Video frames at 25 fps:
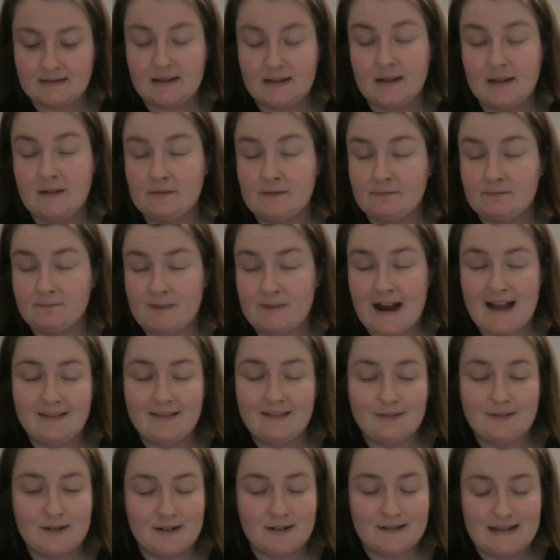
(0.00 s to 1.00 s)

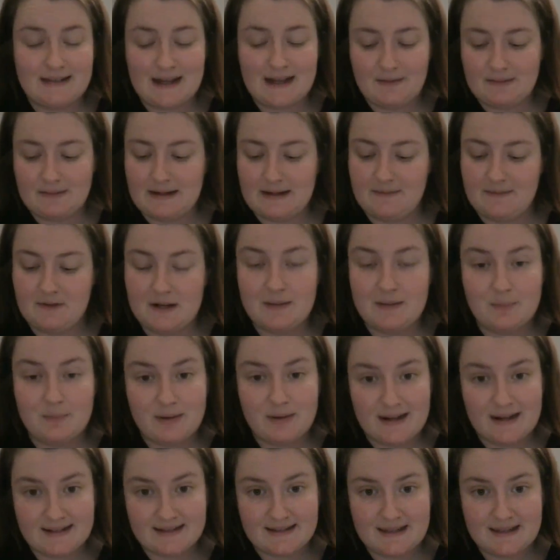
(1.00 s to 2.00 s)
learned that whenever he
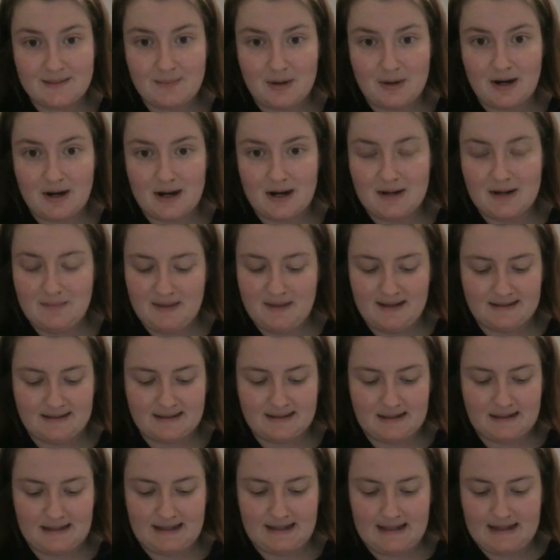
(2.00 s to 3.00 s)
pressed the bar,
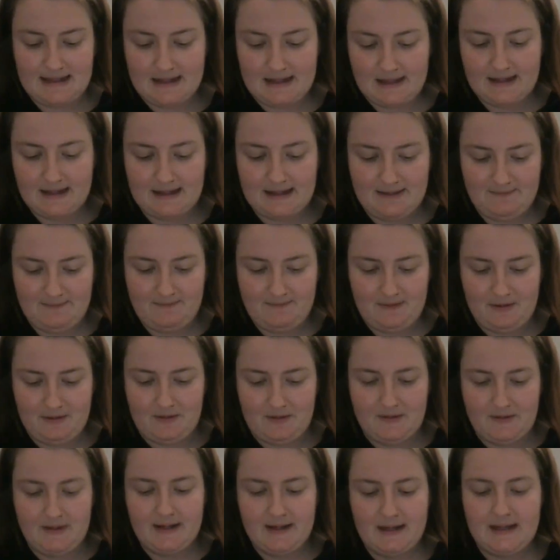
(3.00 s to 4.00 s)
basically he could get
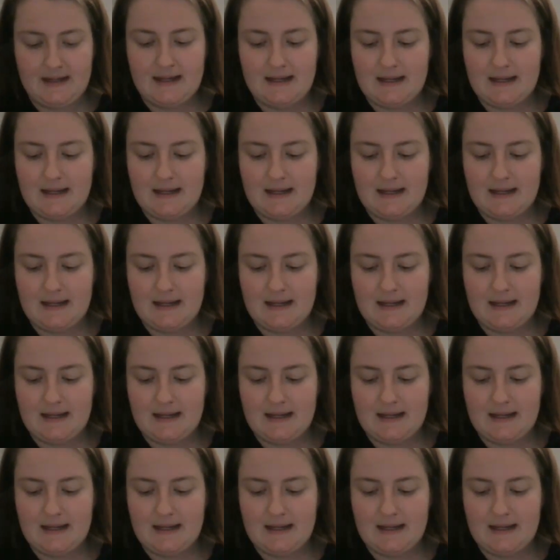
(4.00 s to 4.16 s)
food.